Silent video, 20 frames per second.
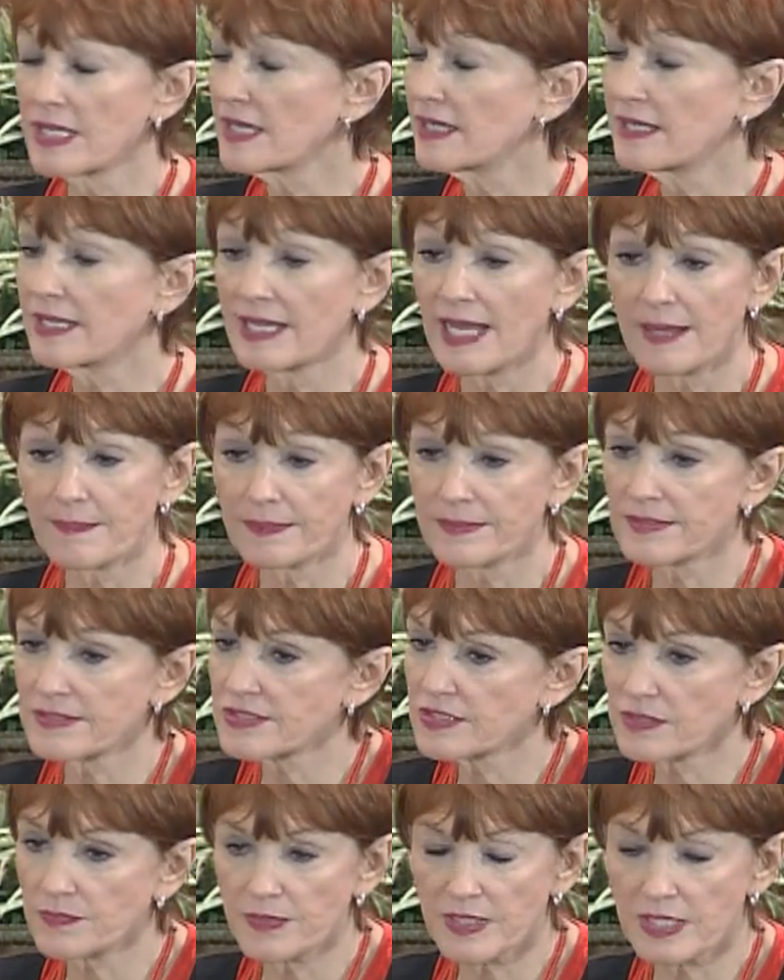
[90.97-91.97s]
and it happens
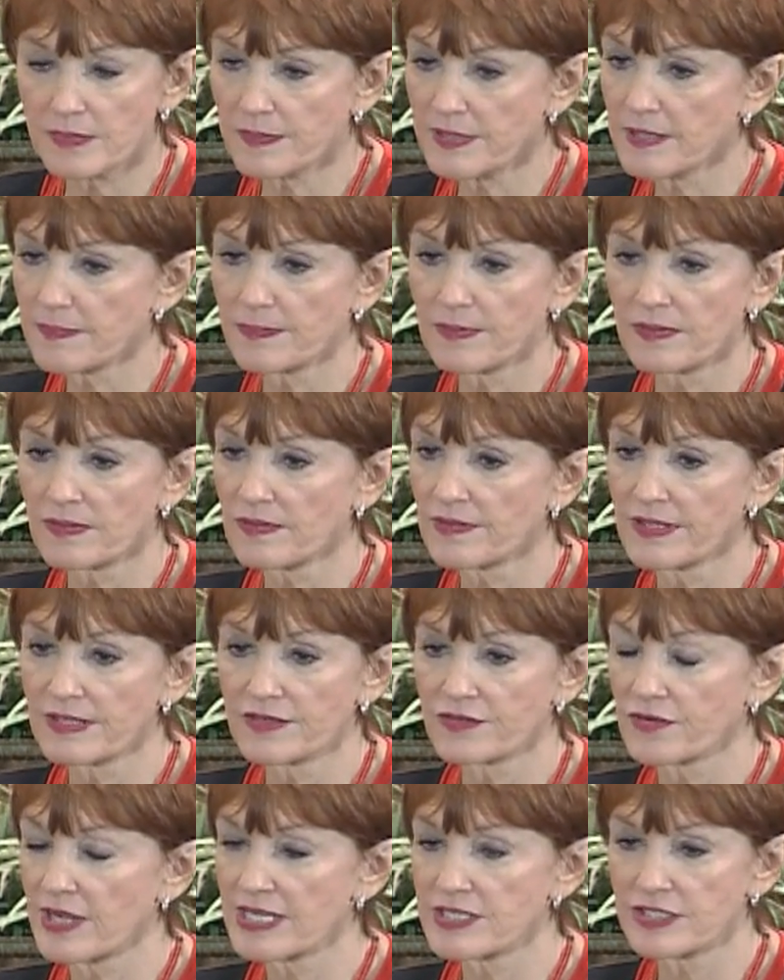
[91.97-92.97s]
to many people that
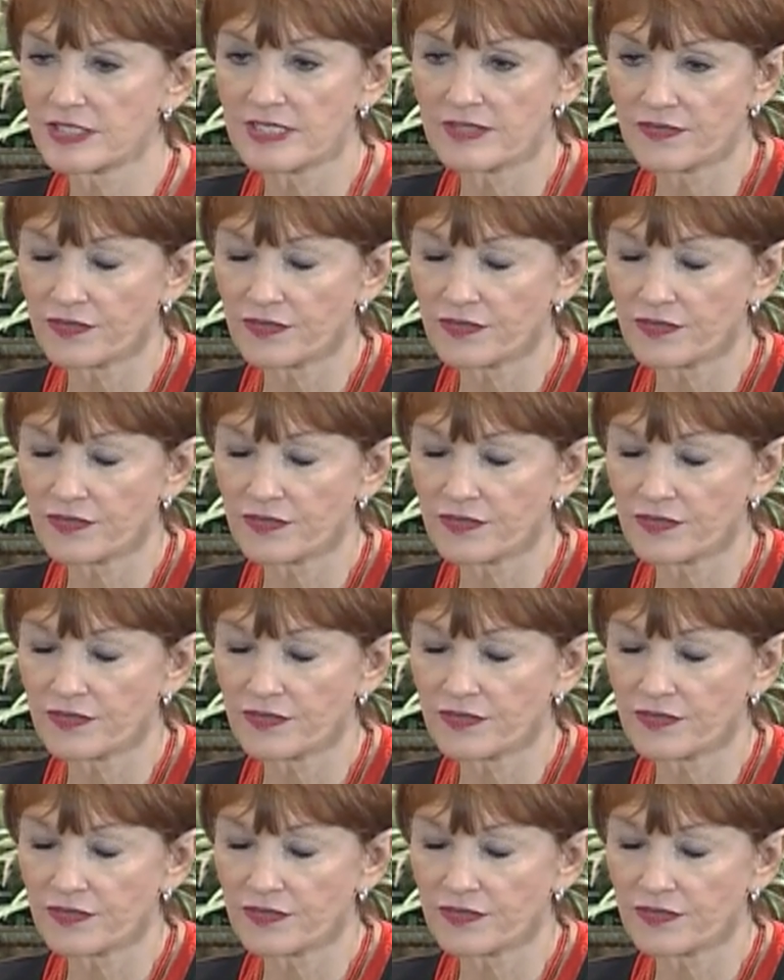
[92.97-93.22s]
tragedy